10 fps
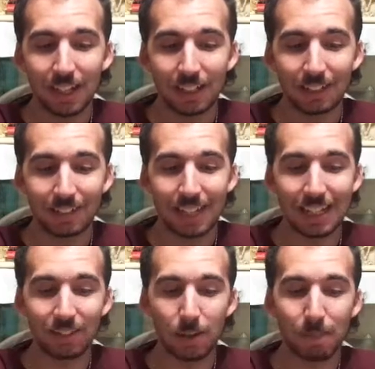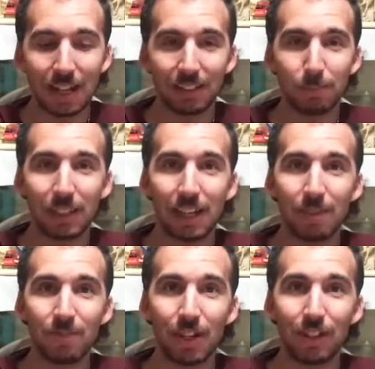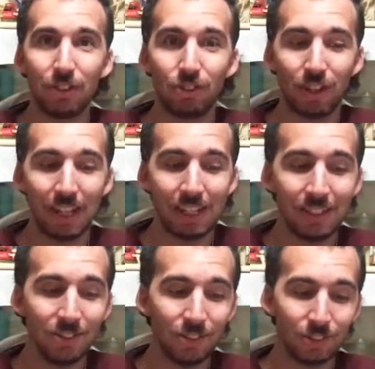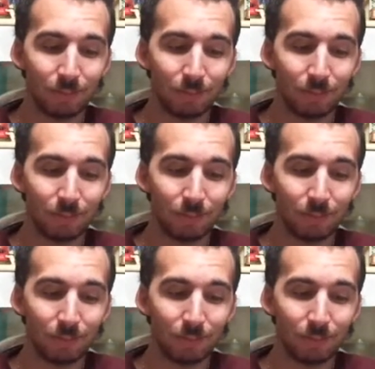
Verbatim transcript: because things are about to become very strange?